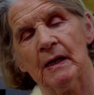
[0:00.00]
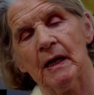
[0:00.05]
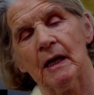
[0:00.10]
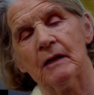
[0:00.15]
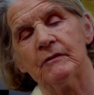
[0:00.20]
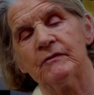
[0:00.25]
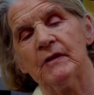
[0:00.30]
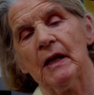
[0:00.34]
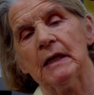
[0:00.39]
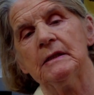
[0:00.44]

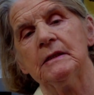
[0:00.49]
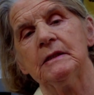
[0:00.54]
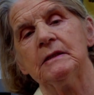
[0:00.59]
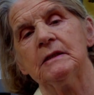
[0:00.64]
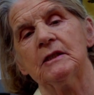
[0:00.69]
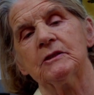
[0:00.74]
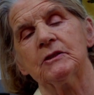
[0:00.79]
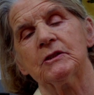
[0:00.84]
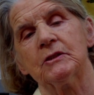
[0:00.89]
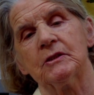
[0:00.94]
And finally,
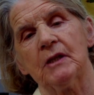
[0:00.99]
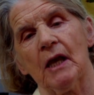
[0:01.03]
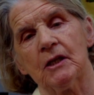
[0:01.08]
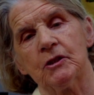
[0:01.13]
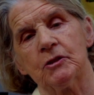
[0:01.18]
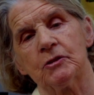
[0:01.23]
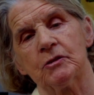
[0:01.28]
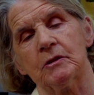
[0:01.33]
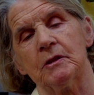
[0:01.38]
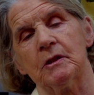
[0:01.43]
there's the
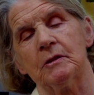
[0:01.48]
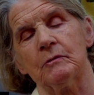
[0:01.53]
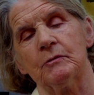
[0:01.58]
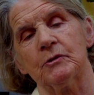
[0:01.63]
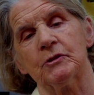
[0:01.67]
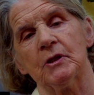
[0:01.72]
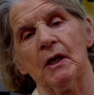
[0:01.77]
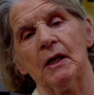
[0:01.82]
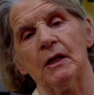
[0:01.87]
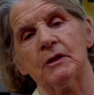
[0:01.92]
Sanctuary,
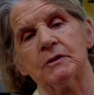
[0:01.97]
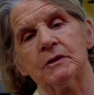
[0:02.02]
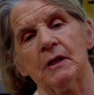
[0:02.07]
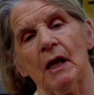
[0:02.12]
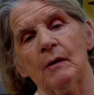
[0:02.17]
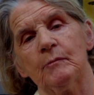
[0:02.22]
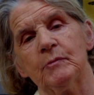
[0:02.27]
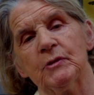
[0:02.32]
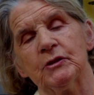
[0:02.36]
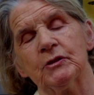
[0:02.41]
which I
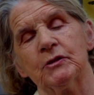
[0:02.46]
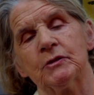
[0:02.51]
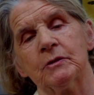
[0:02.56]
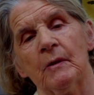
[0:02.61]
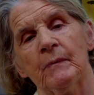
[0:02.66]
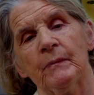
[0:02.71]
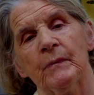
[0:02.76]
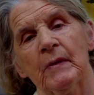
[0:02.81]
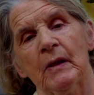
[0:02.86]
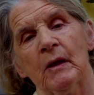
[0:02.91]

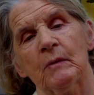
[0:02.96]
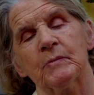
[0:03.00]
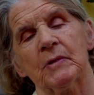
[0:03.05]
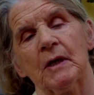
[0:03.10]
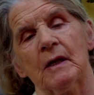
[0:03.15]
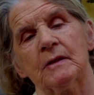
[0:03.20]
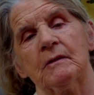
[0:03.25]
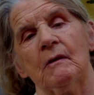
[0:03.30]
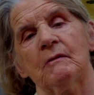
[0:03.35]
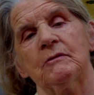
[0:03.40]
established
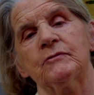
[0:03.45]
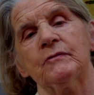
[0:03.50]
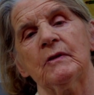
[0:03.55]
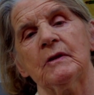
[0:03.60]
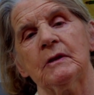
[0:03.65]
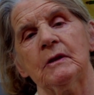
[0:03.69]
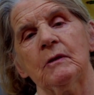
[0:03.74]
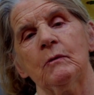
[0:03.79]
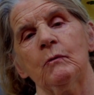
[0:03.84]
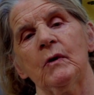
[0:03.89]
because I was
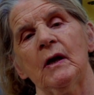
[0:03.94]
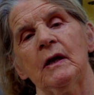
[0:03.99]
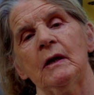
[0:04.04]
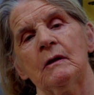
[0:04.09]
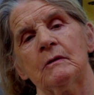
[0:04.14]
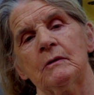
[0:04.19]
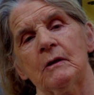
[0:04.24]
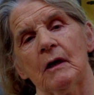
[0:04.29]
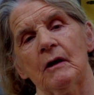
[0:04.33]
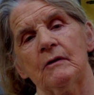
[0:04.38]
very
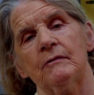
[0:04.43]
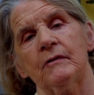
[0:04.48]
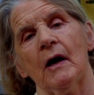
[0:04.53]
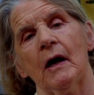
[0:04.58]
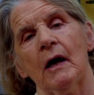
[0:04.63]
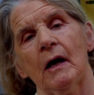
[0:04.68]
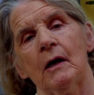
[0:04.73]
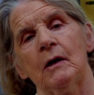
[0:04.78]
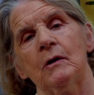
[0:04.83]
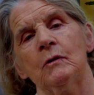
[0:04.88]
aware of
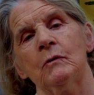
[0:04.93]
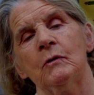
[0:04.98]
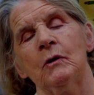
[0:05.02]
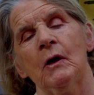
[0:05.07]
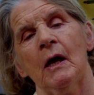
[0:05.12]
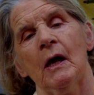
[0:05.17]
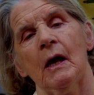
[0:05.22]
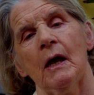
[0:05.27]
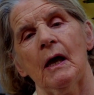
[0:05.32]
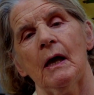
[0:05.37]
how
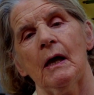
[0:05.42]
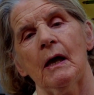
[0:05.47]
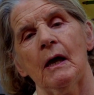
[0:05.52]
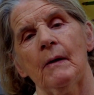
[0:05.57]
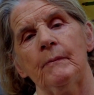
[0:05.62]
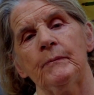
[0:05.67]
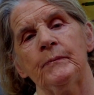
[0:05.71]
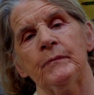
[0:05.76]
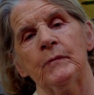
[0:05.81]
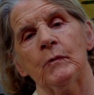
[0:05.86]

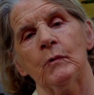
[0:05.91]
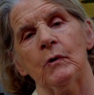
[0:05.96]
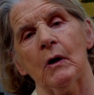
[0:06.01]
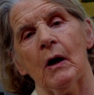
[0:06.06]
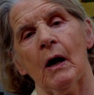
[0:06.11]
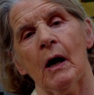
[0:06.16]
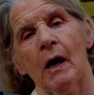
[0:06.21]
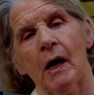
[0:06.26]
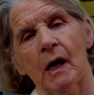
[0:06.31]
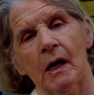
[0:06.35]

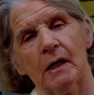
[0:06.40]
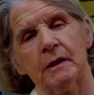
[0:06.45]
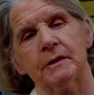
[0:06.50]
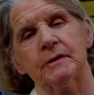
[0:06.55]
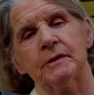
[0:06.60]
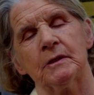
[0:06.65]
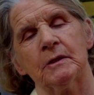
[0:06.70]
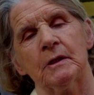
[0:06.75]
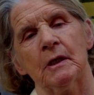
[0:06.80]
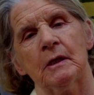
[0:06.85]

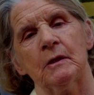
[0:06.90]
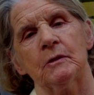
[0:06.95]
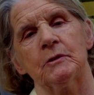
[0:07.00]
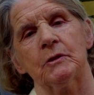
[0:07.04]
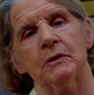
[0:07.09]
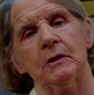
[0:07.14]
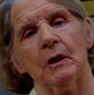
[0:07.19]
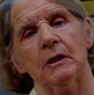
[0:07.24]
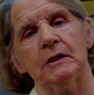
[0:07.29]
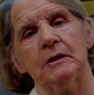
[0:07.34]
hard
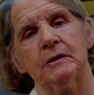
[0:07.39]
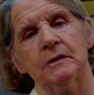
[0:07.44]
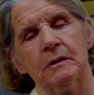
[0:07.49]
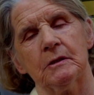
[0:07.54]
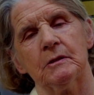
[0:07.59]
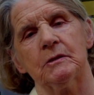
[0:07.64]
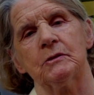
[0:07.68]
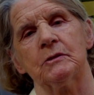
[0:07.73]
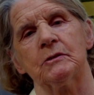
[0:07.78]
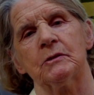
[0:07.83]
it
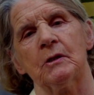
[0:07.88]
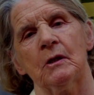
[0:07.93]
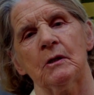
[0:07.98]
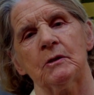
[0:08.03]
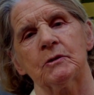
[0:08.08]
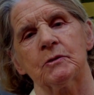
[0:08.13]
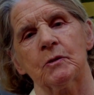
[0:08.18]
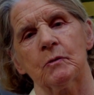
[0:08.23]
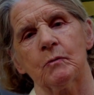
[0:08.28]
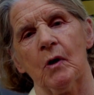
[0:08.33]
is
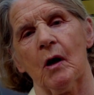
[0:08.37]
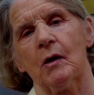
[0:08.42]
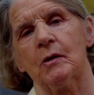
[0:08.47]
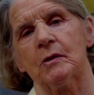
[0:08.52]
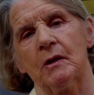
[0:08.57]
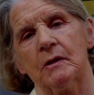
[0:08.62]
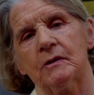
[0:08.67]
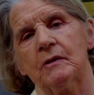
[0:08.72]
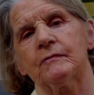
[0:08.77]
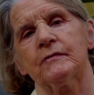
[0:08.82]
to
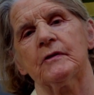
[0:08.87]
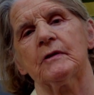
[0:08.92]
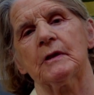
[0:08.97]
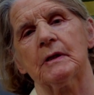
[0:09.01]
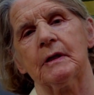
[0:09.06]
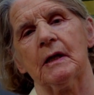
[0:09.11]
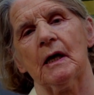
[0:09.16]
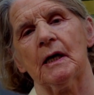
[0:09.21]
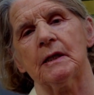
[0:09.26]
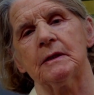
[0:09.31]
work on the
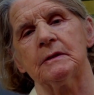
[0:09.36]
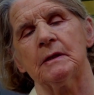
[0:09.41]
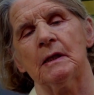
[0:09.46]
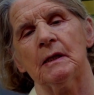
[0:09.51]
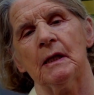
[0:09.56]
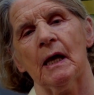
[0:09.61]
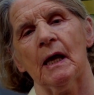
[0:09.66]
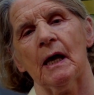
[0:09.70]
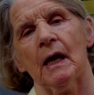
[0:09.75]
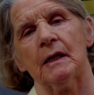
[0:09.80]
front line,
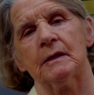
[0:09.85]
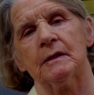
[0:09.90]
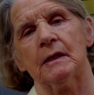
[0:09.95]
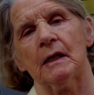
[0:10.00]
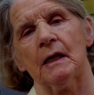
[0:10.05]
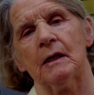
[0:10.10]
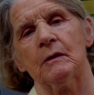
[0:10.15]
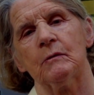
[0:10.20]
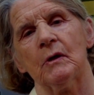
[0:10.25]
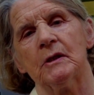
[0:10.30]
and
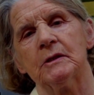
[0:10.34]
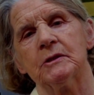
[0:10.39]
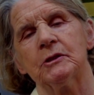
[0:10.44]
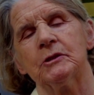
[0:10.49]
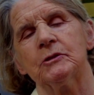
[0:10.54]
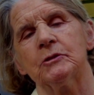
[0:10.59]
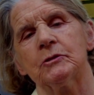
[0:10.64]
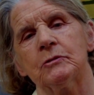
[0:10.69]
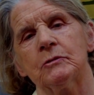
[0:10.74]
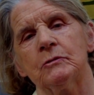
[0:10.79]
I
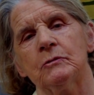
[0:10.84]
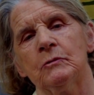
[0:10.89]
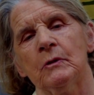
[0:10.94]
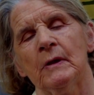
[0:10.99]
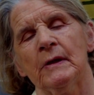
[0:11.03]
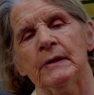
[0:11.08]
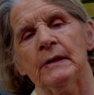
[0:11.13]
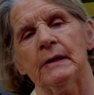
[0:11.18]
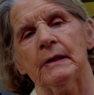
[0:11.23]
wanted to